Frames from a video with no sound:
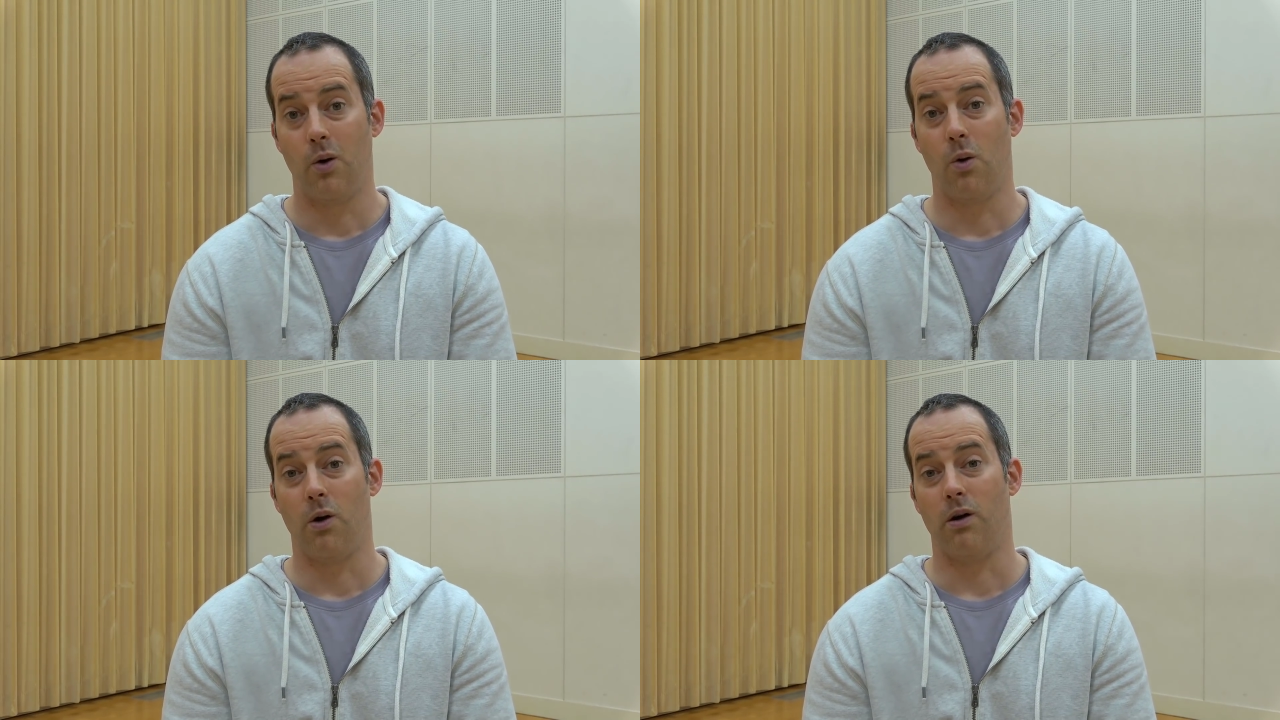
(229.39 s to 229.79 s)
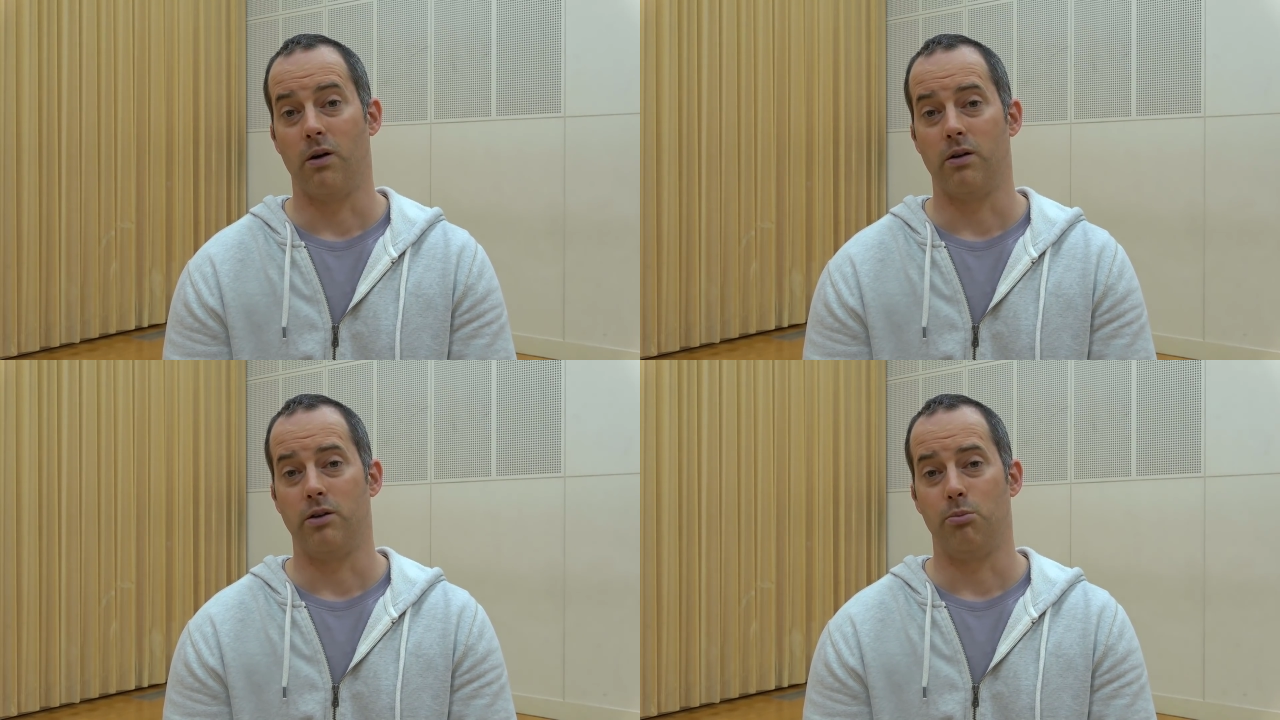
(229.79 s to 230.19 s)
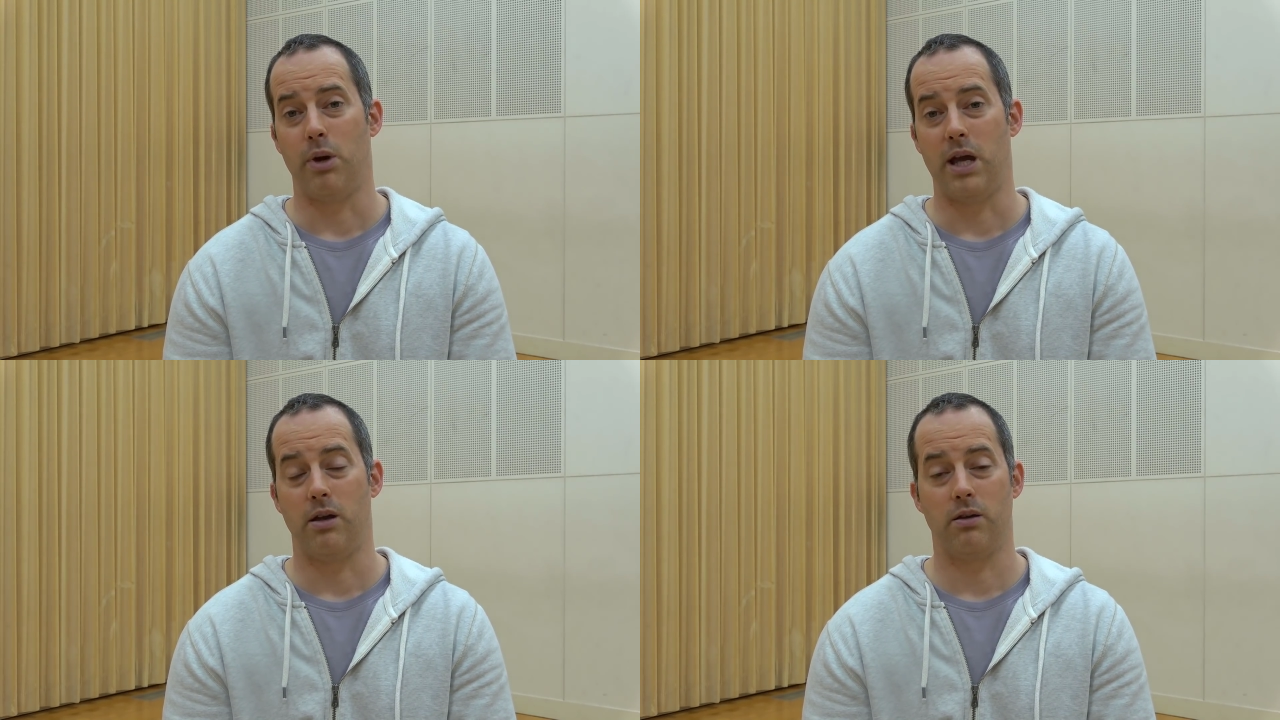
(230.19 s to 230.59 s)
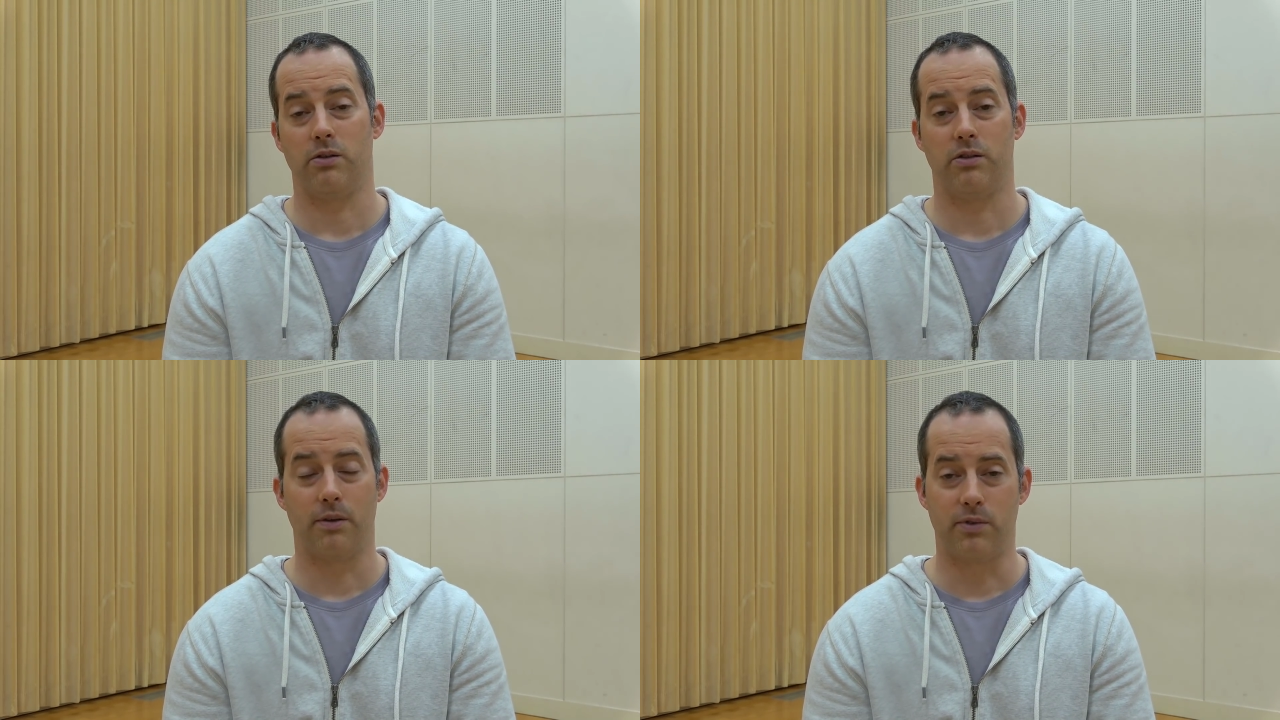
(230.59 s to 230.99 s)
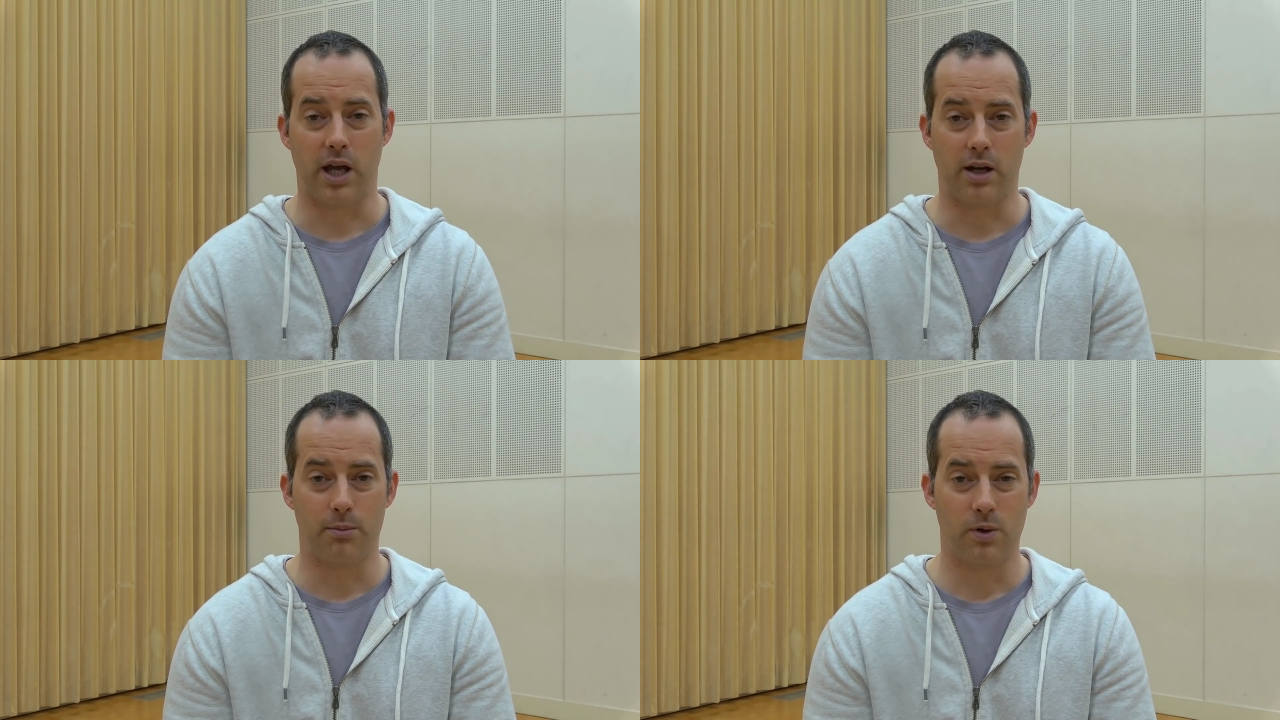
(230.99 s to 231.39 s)
or you make stuffed
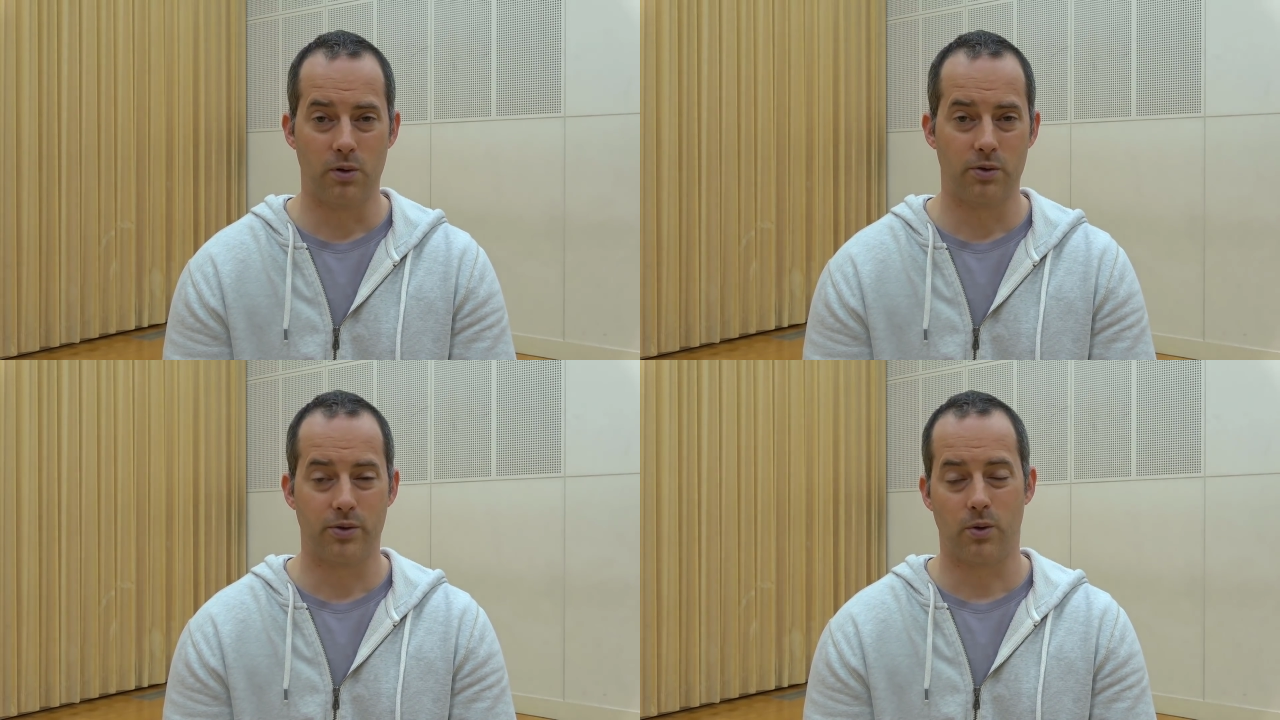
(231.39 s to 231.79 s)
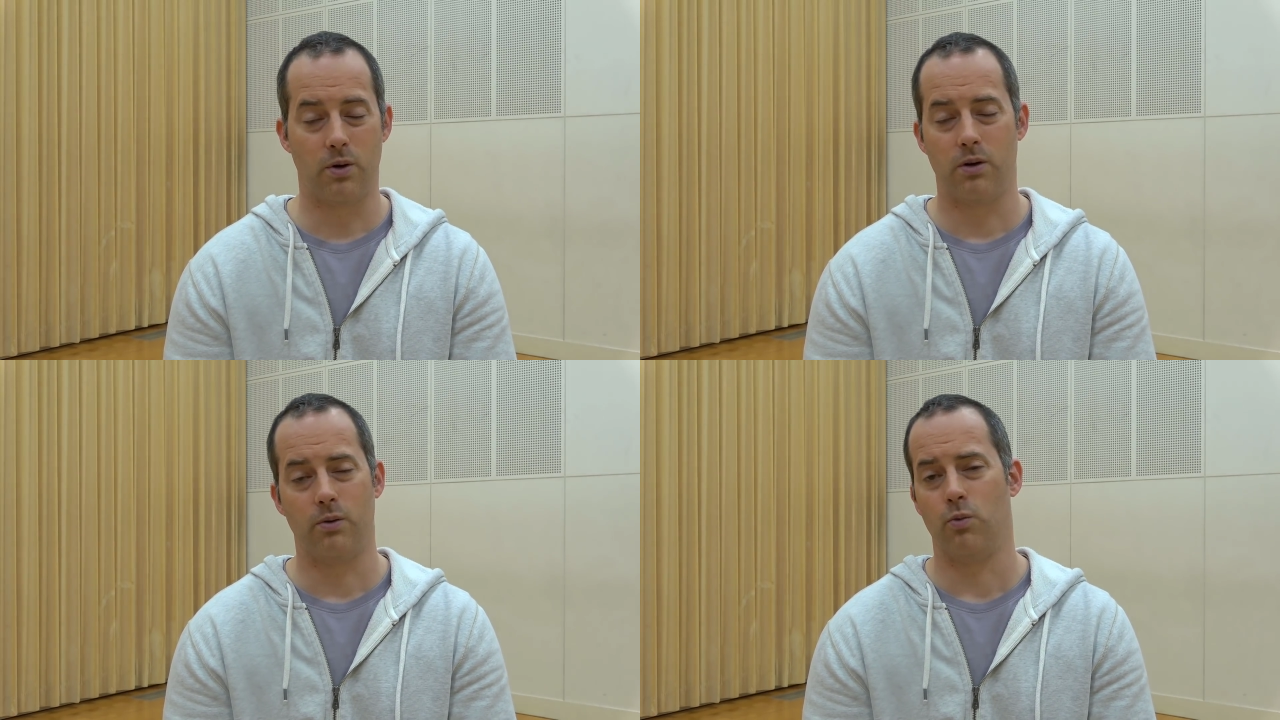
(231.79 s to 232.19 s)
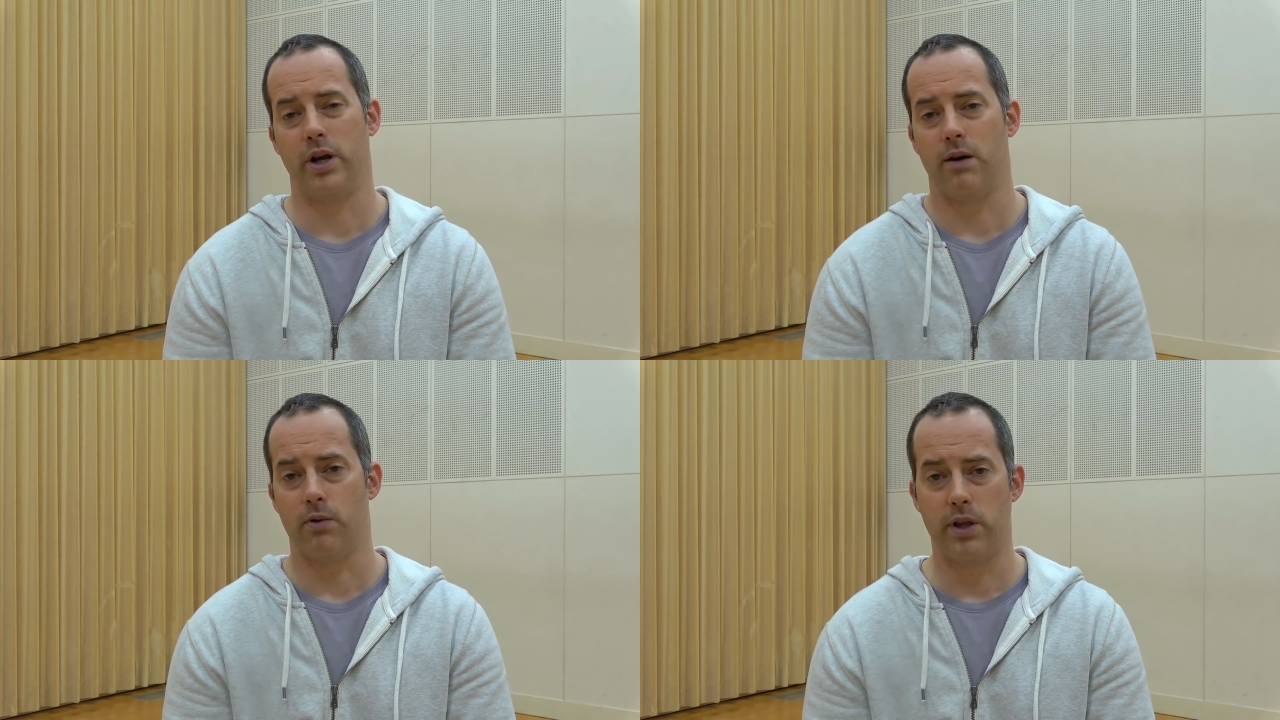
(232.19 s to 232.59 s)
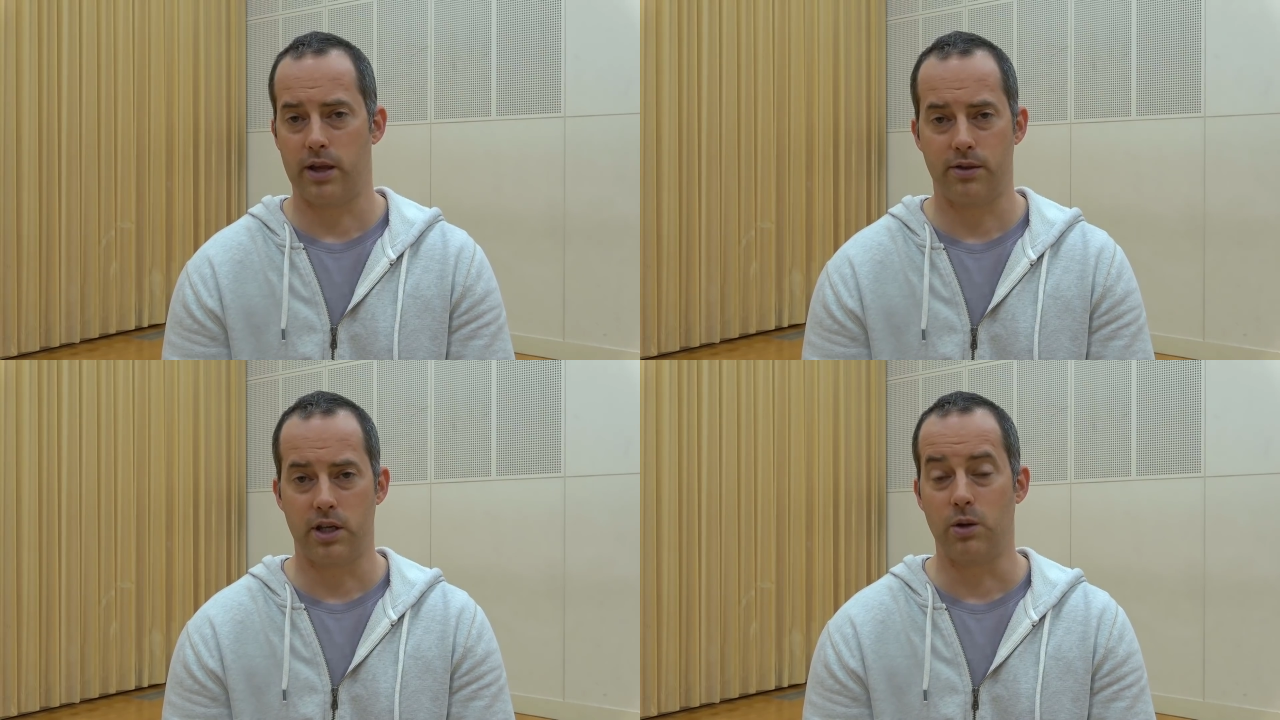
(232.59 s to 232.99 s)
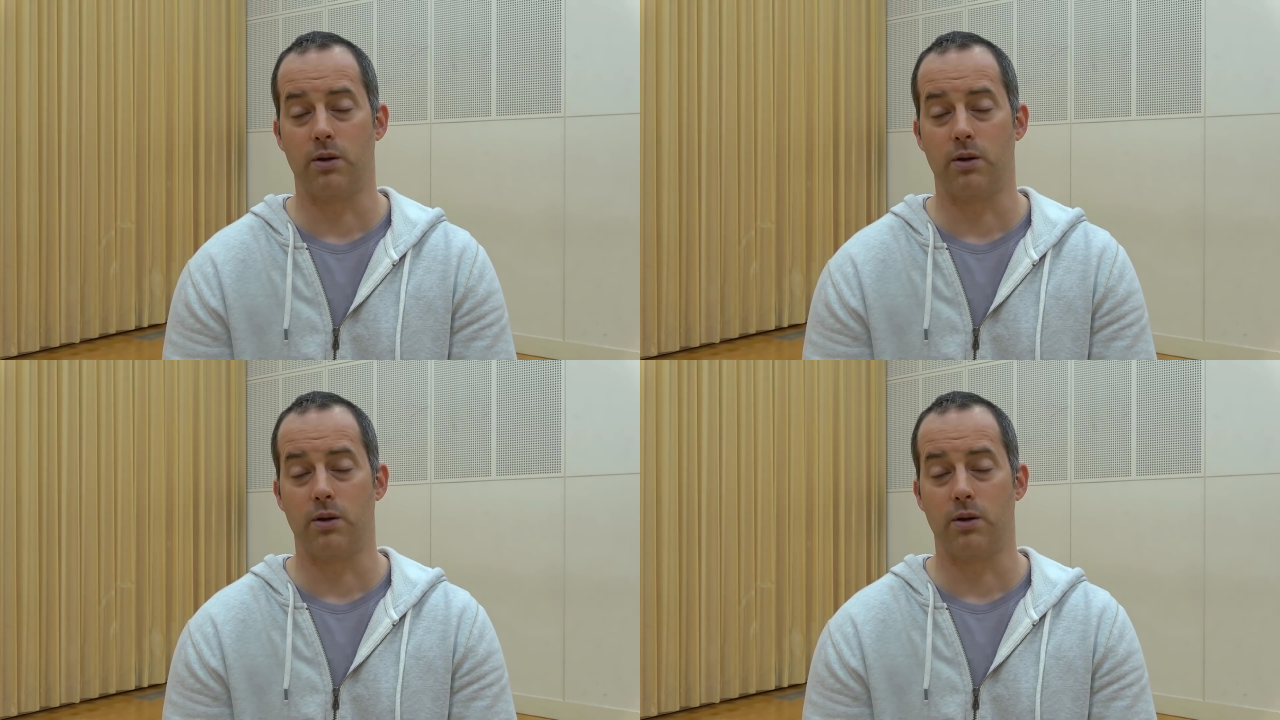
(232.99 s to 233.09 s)
animals or whatever that thing.